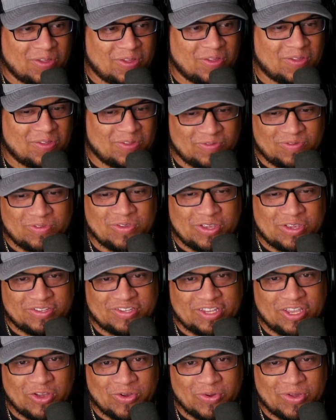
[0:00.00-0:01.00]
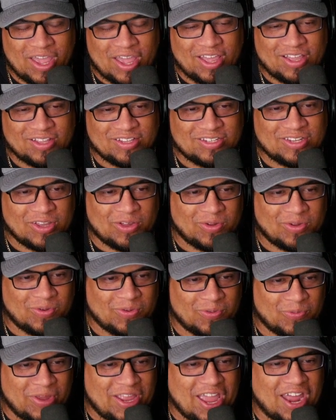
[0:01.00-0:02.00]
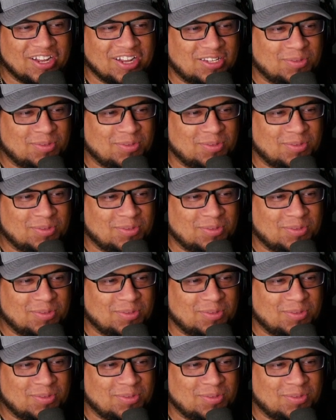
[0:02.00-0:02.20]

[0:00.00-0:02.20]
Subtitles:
You can see it. Okay, so we kind of split.